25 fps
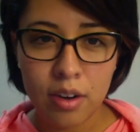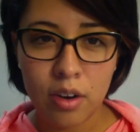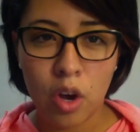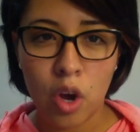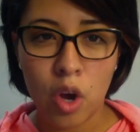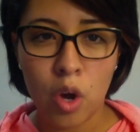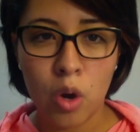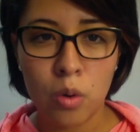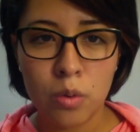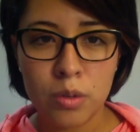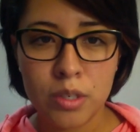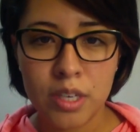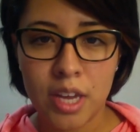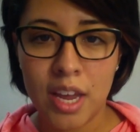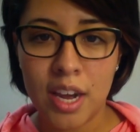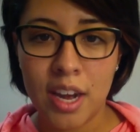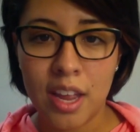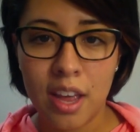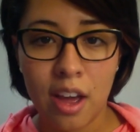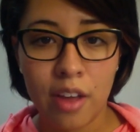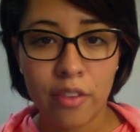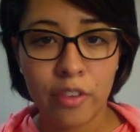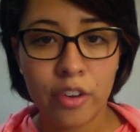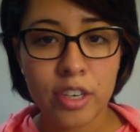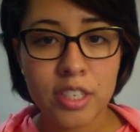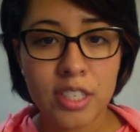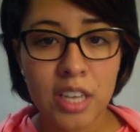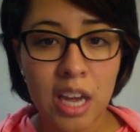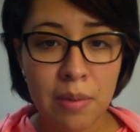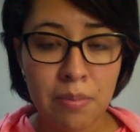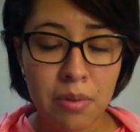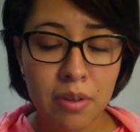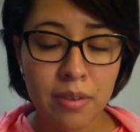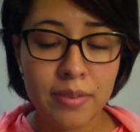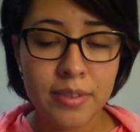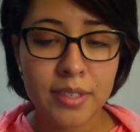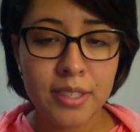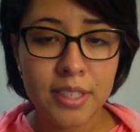owned any other type
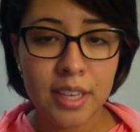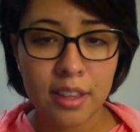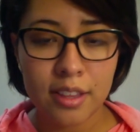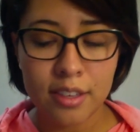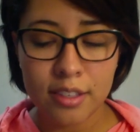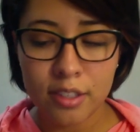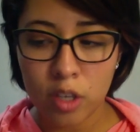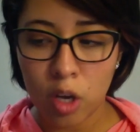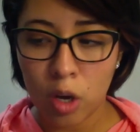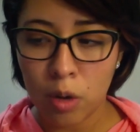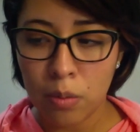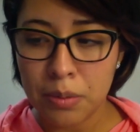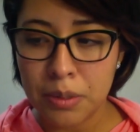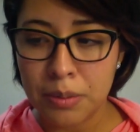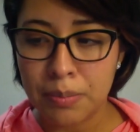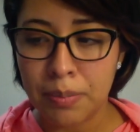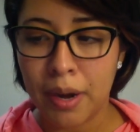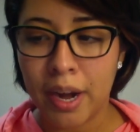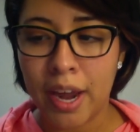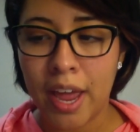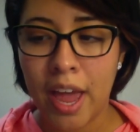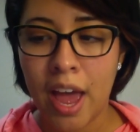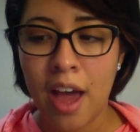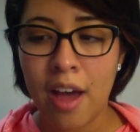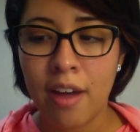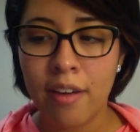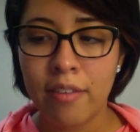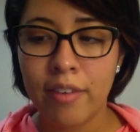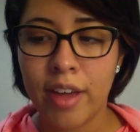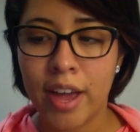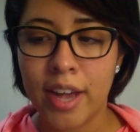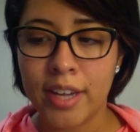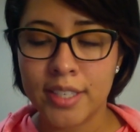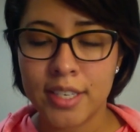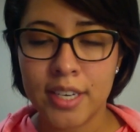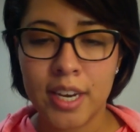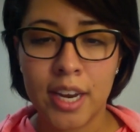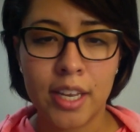of stethoscopes, but I have
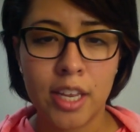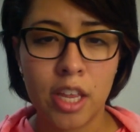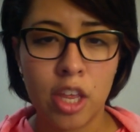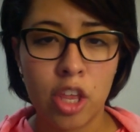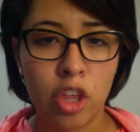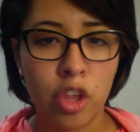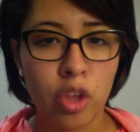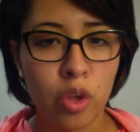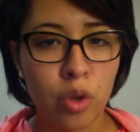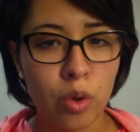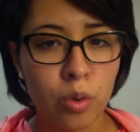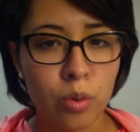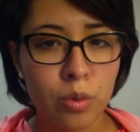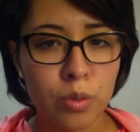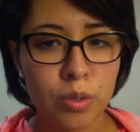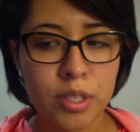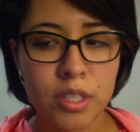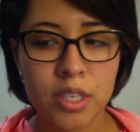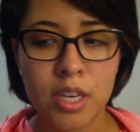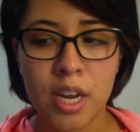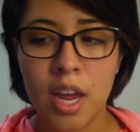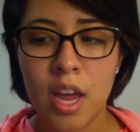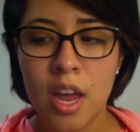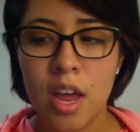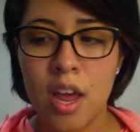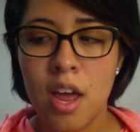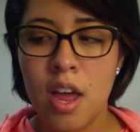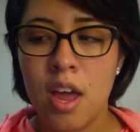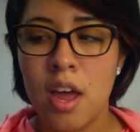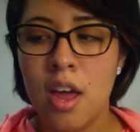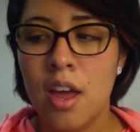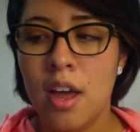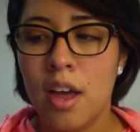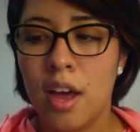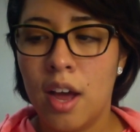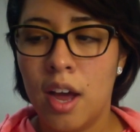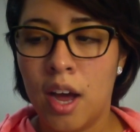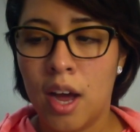accidentally used
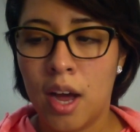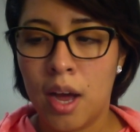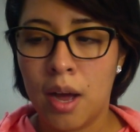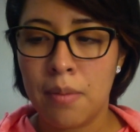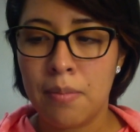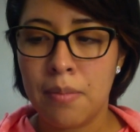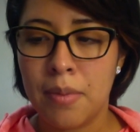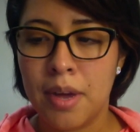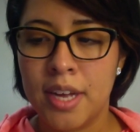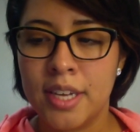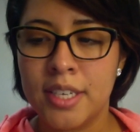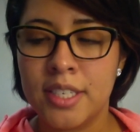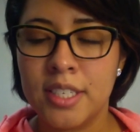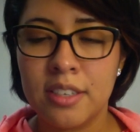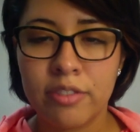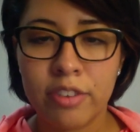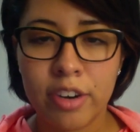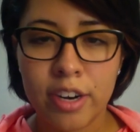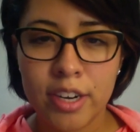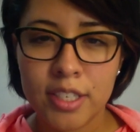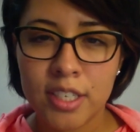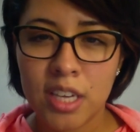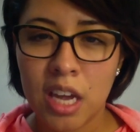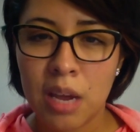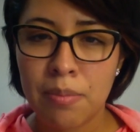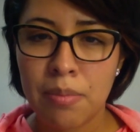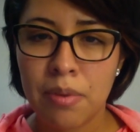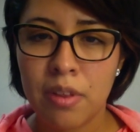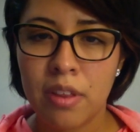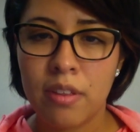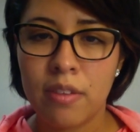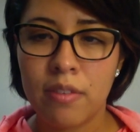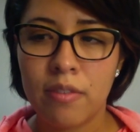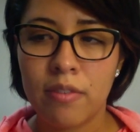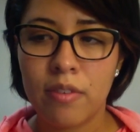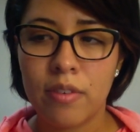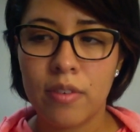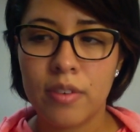a different type
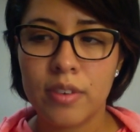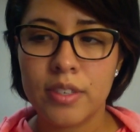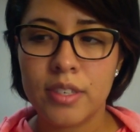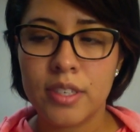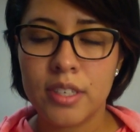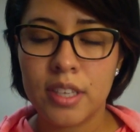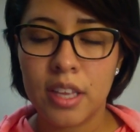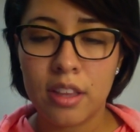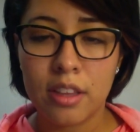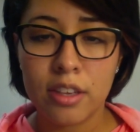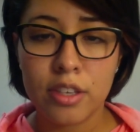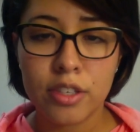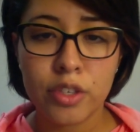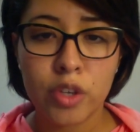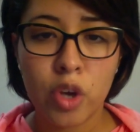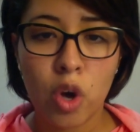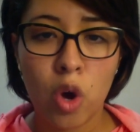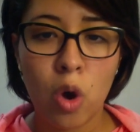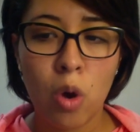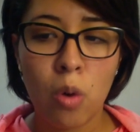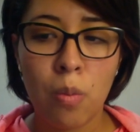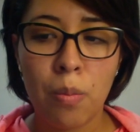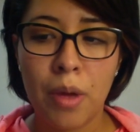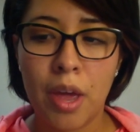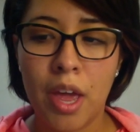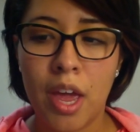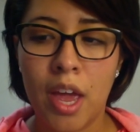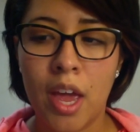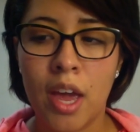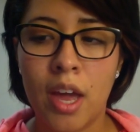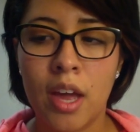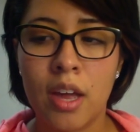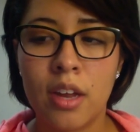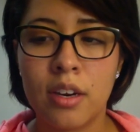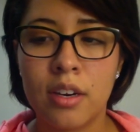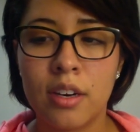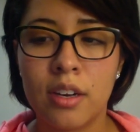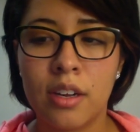of stethoscope,
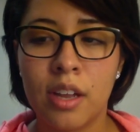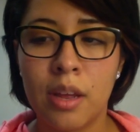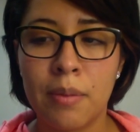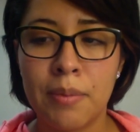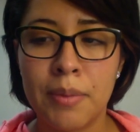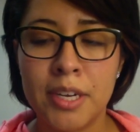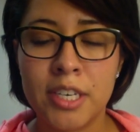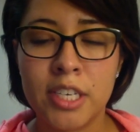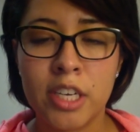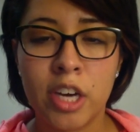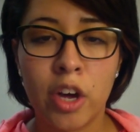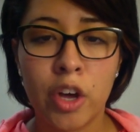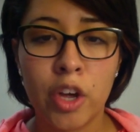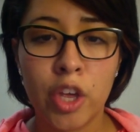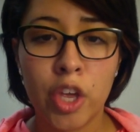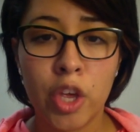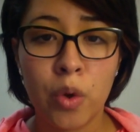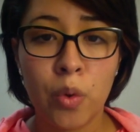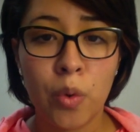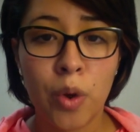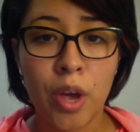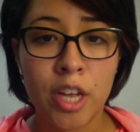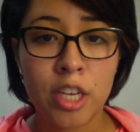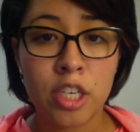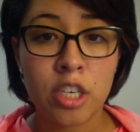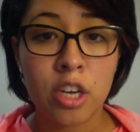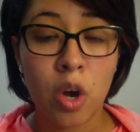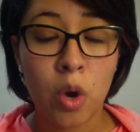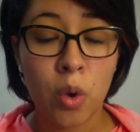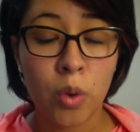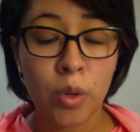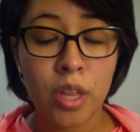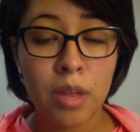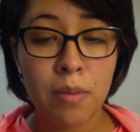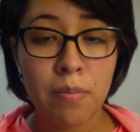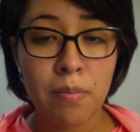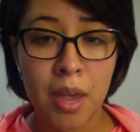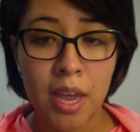and let me tell you, it
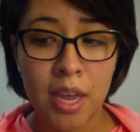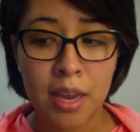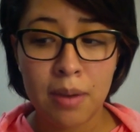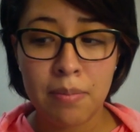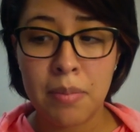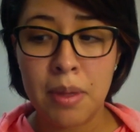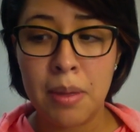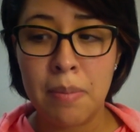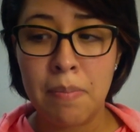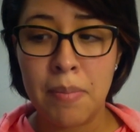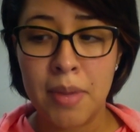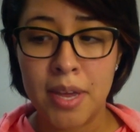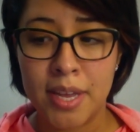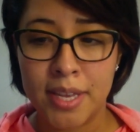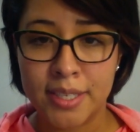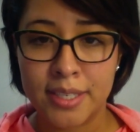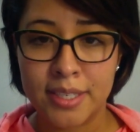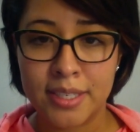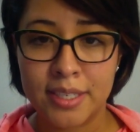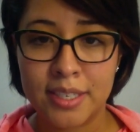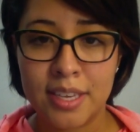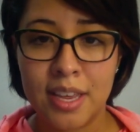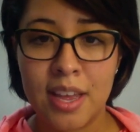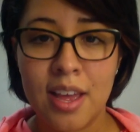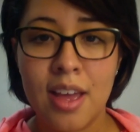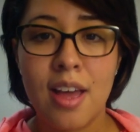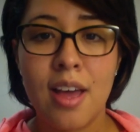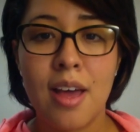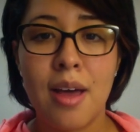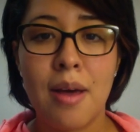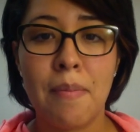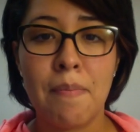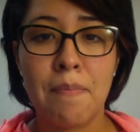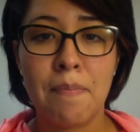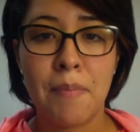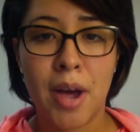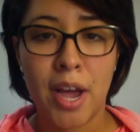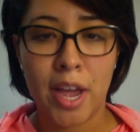only made me miss
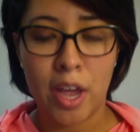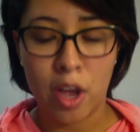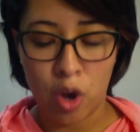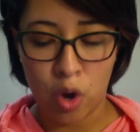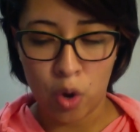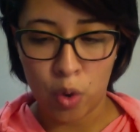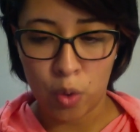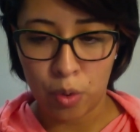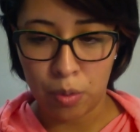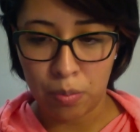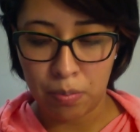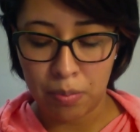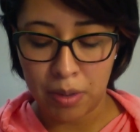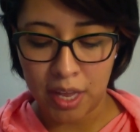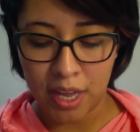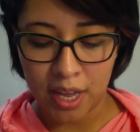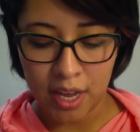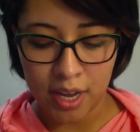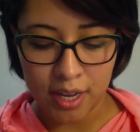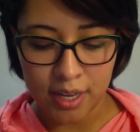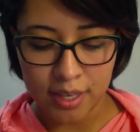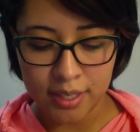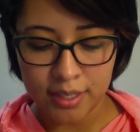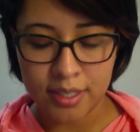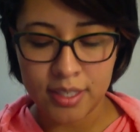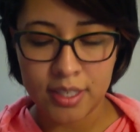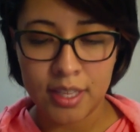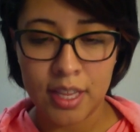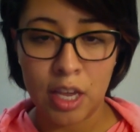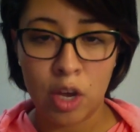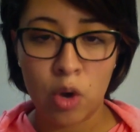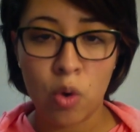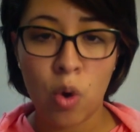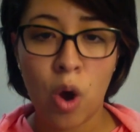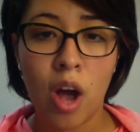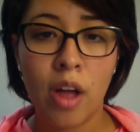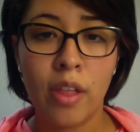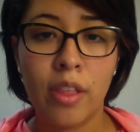my own because the
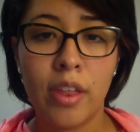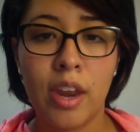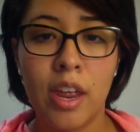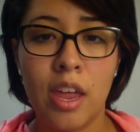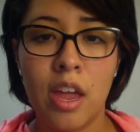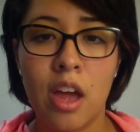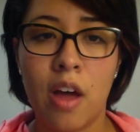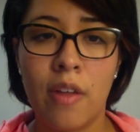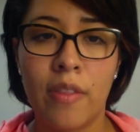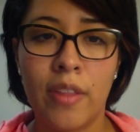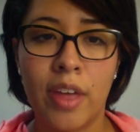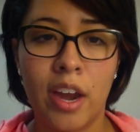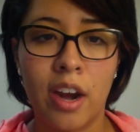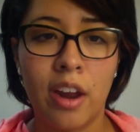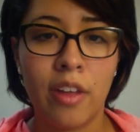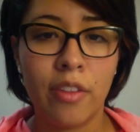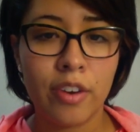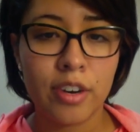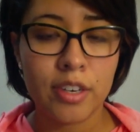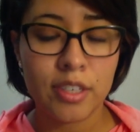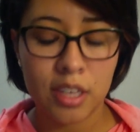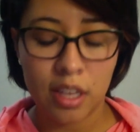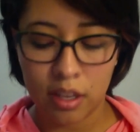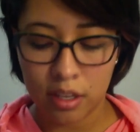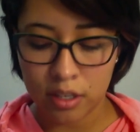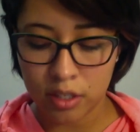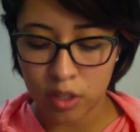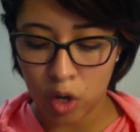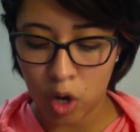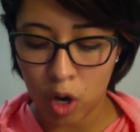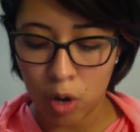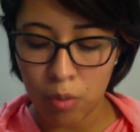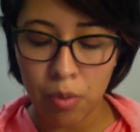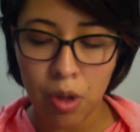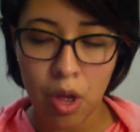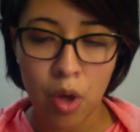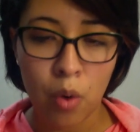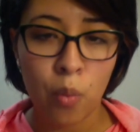quality on that other
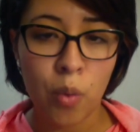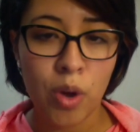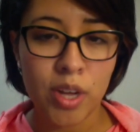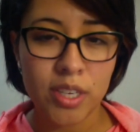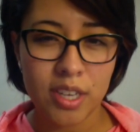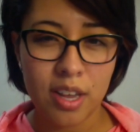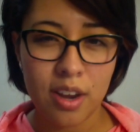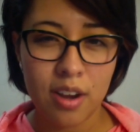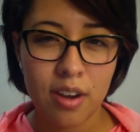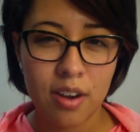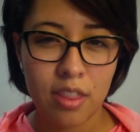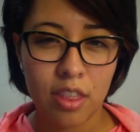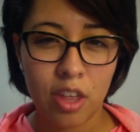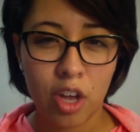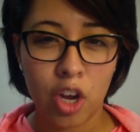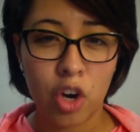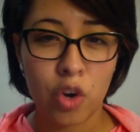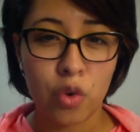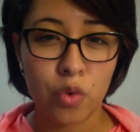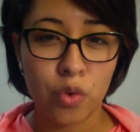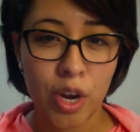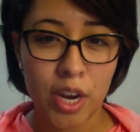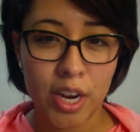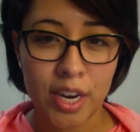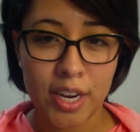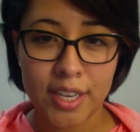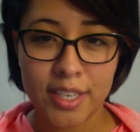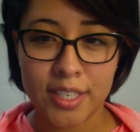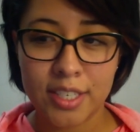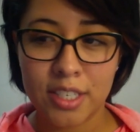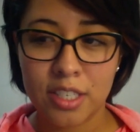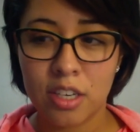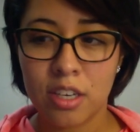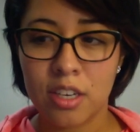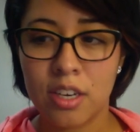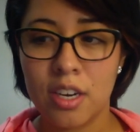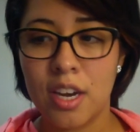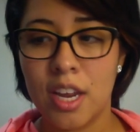stethoscope, it wasn't the greatest.
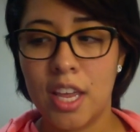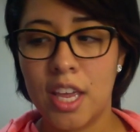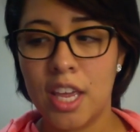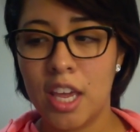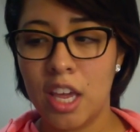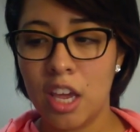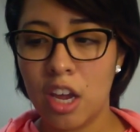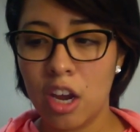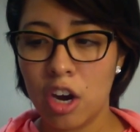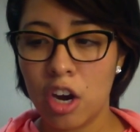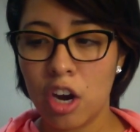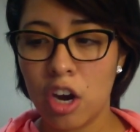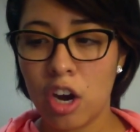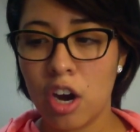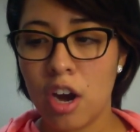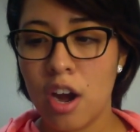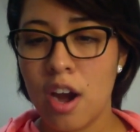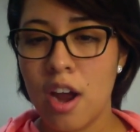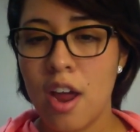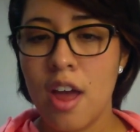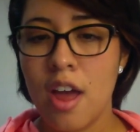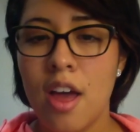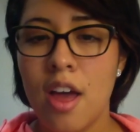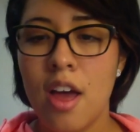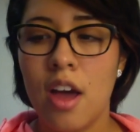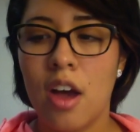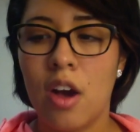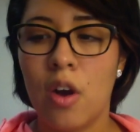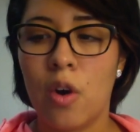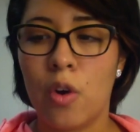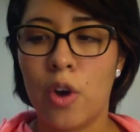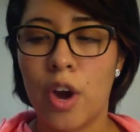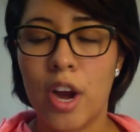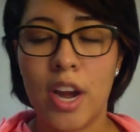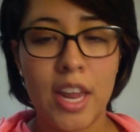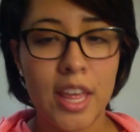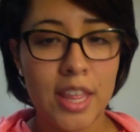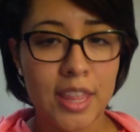Couldn't hear or
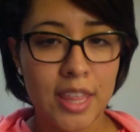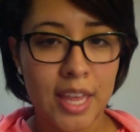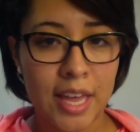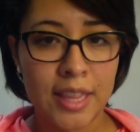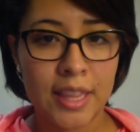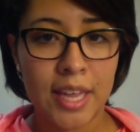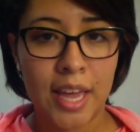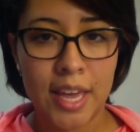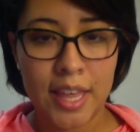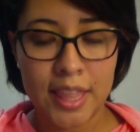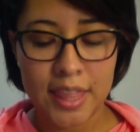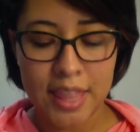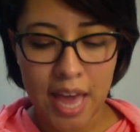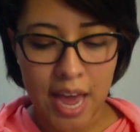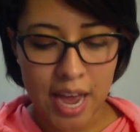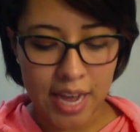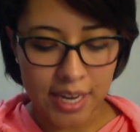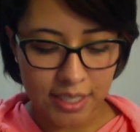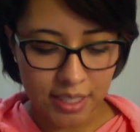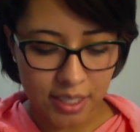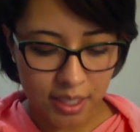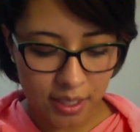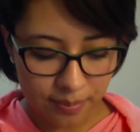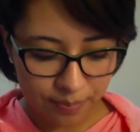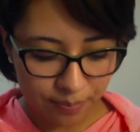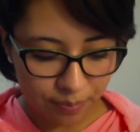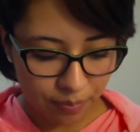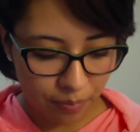anything like that.